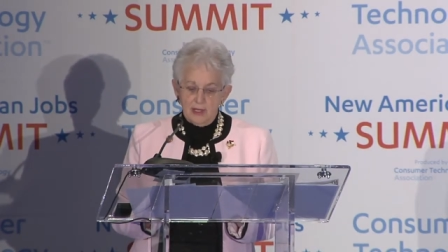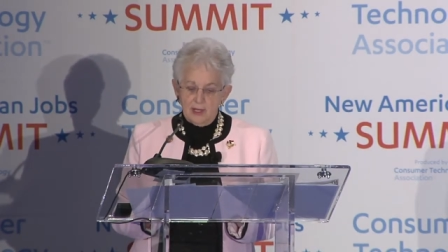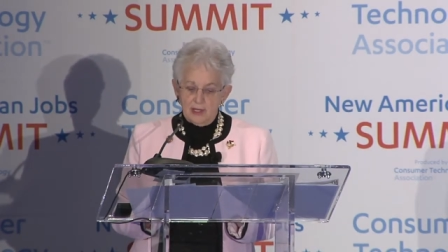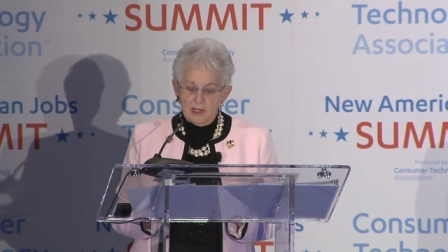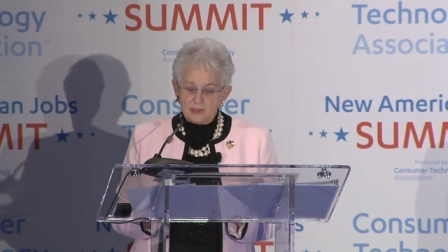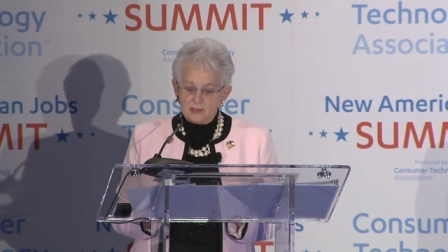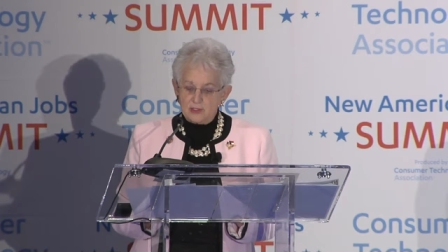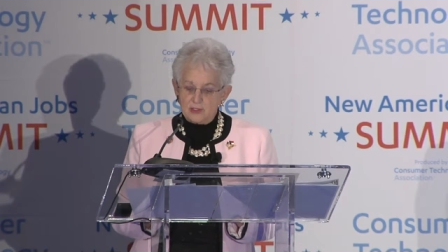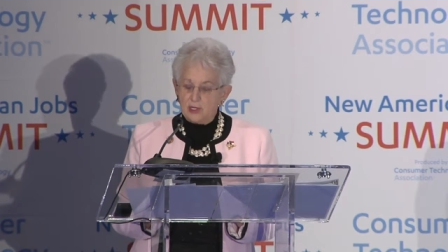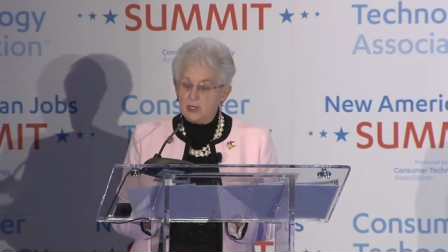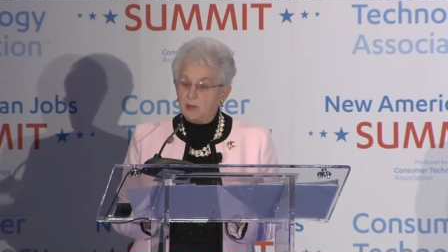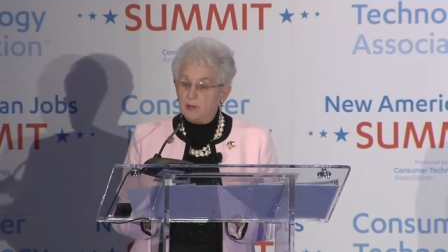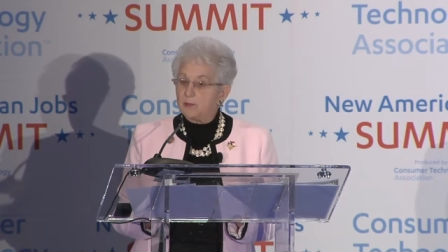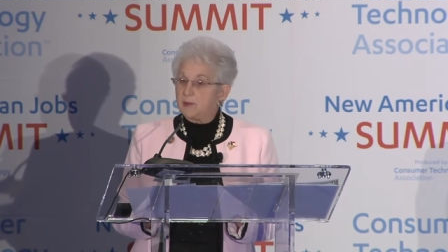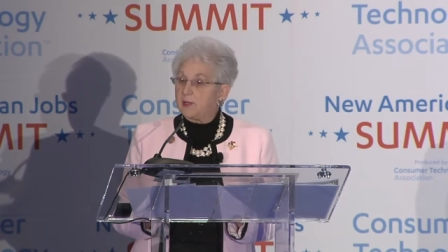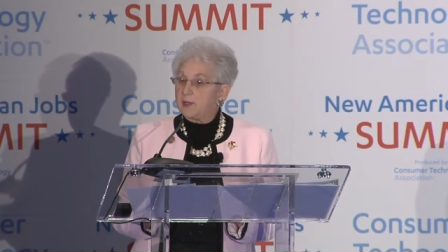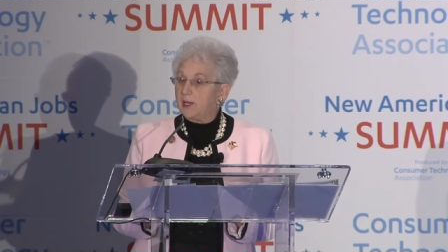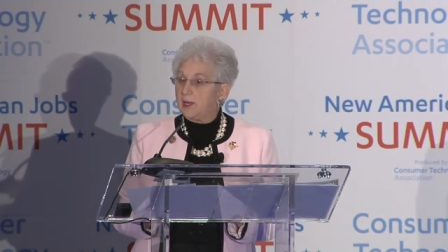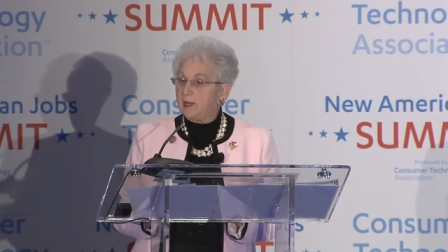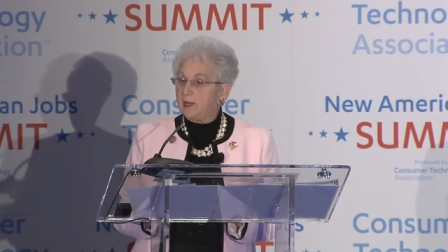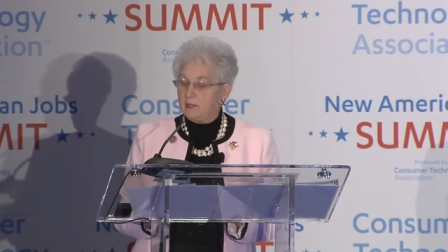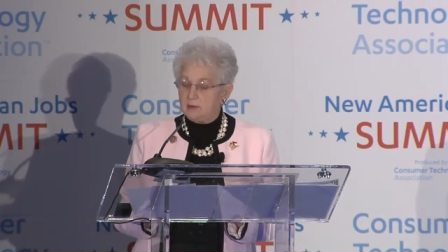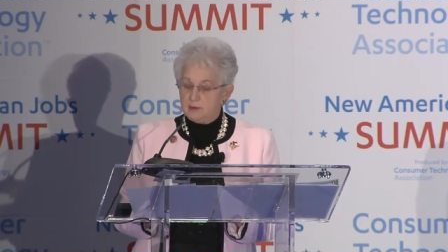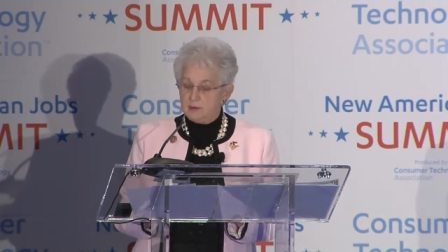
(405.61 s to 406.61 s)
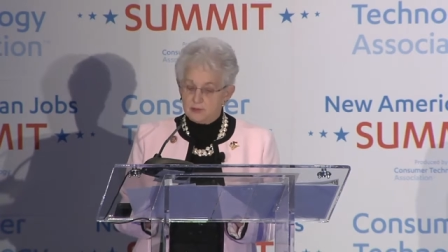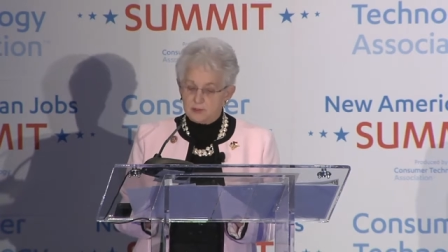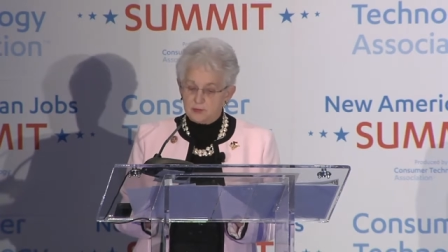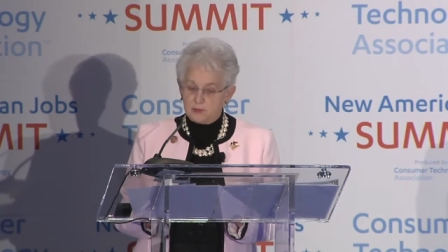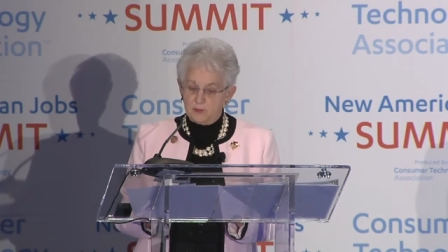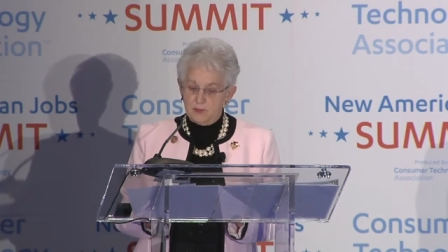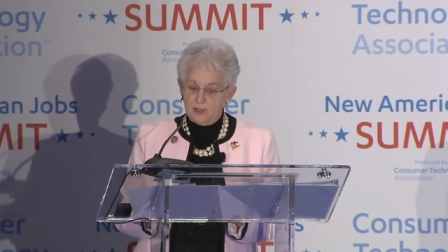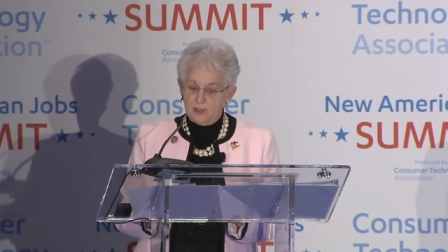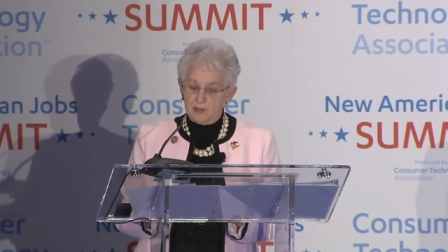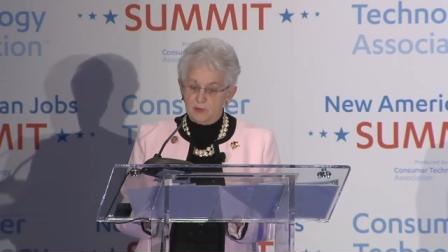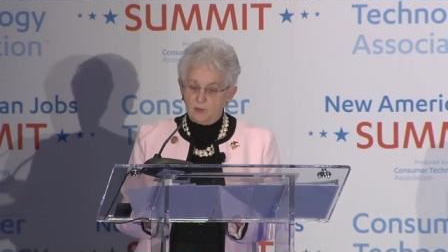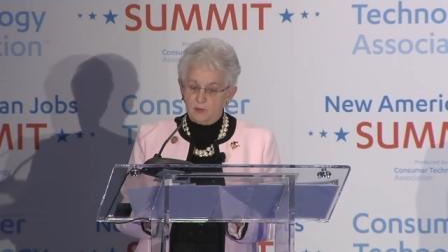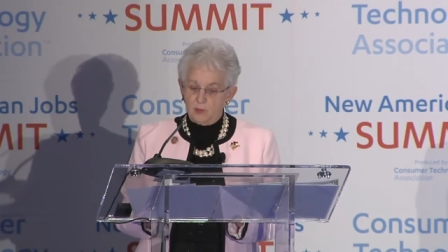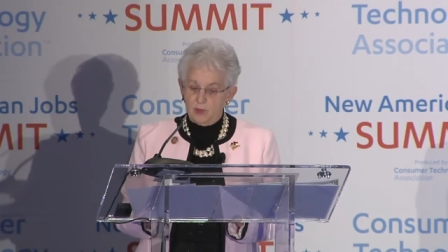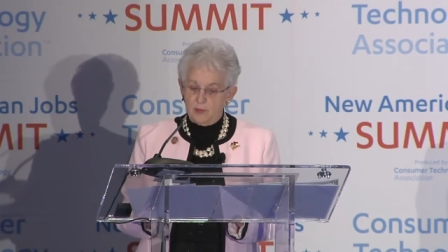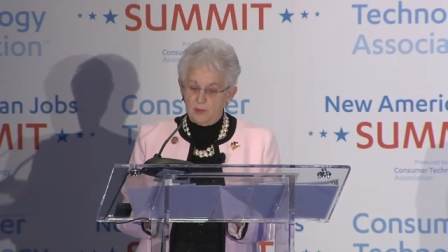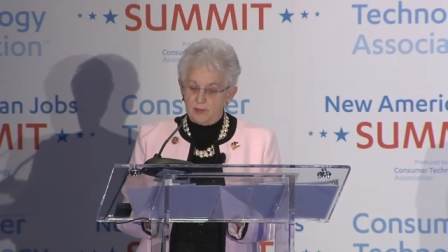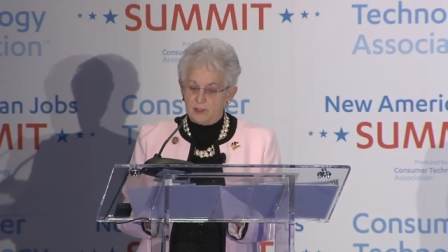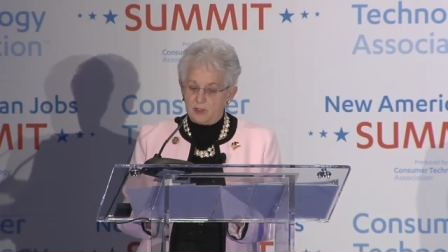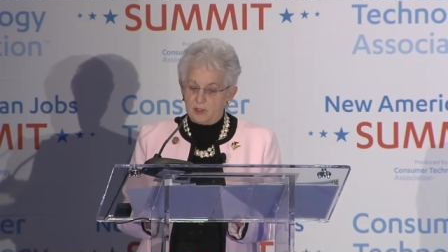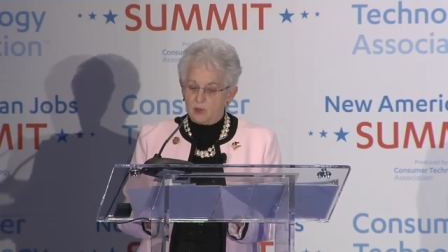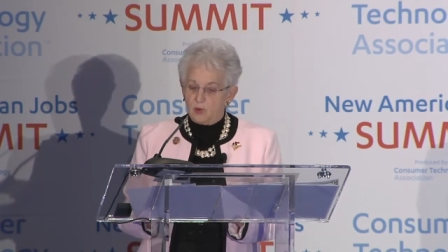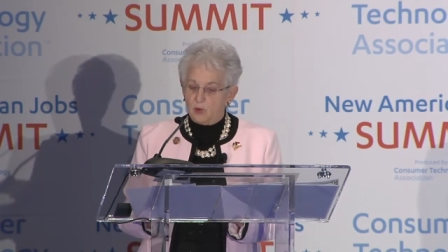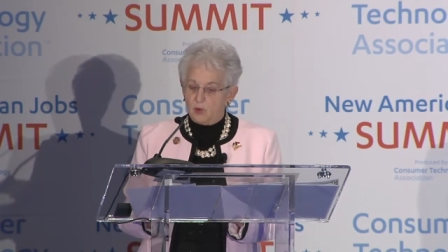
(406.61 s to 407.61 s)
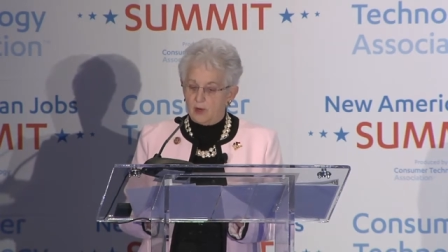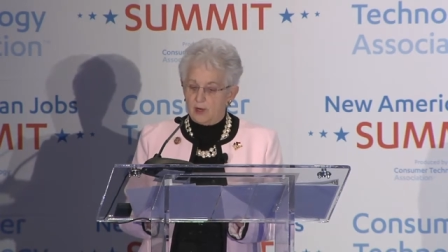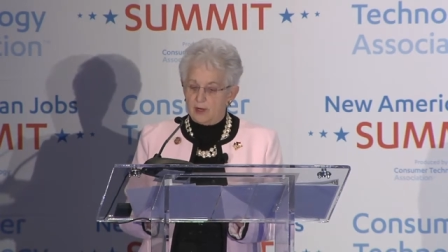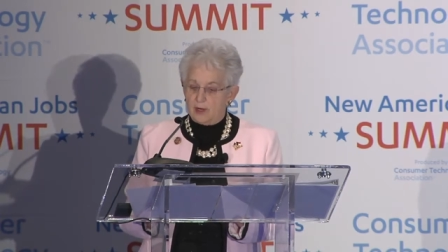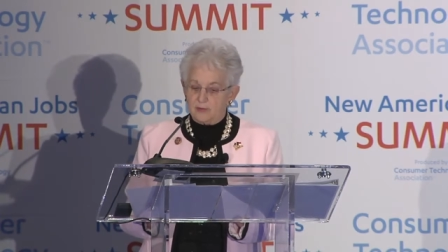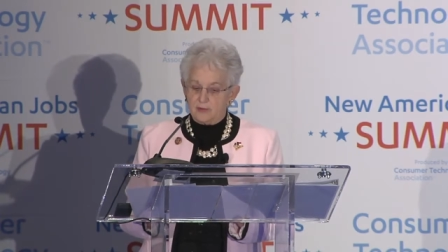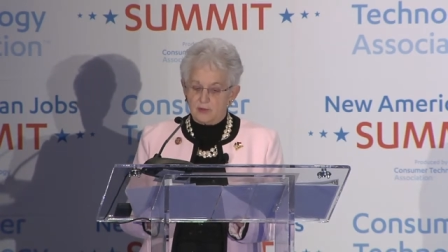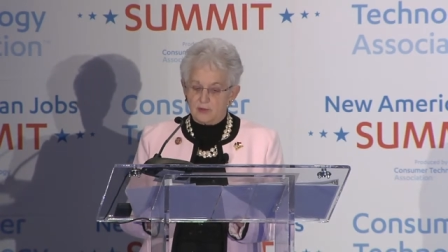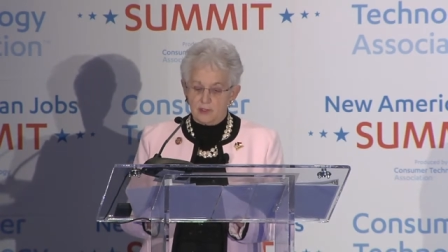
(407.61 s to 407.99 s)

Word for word: has helped countless men and women acquire